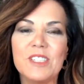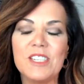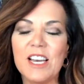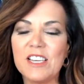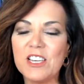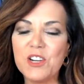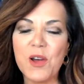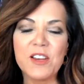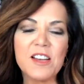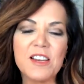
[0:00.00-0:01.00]
You know,
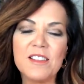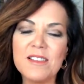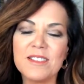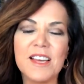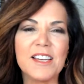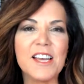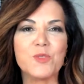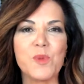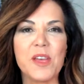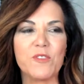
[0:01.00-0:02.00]
and in this day and
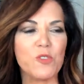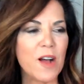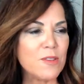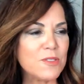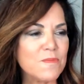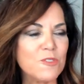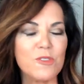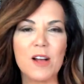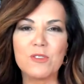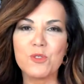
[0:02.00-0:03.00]
age, we have
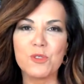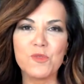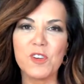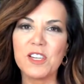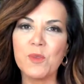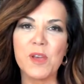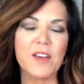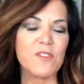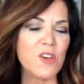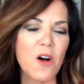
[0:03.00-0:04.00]
crowdsource funding. We
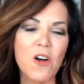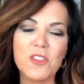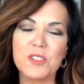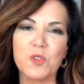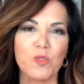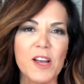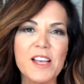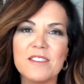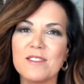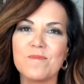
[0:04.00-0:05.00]
have all this
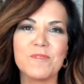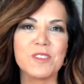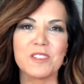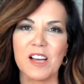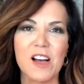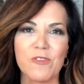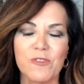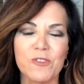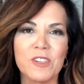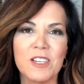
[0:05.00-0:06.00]
great
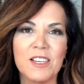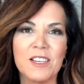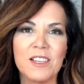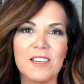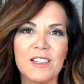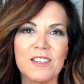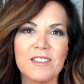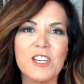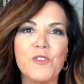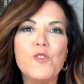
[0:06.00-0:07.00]
stuff
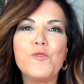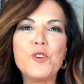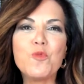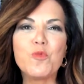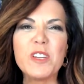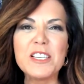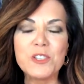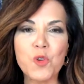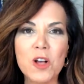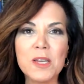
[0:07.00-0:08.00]
that if you feel really
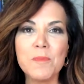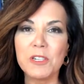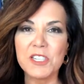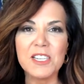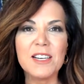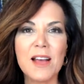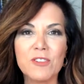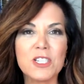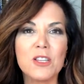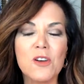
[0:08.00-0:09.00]
strongly, Martina
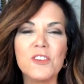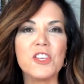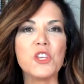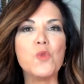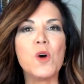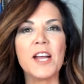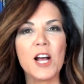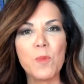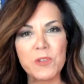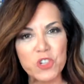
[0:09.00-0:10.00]
Navratilova, that you want to
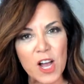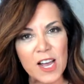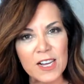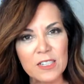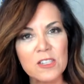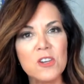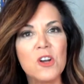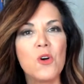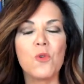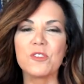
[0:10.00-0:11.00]
help a child
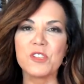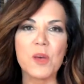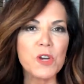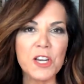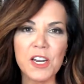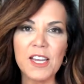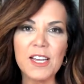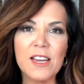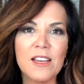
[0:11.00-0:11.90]
or someone in need,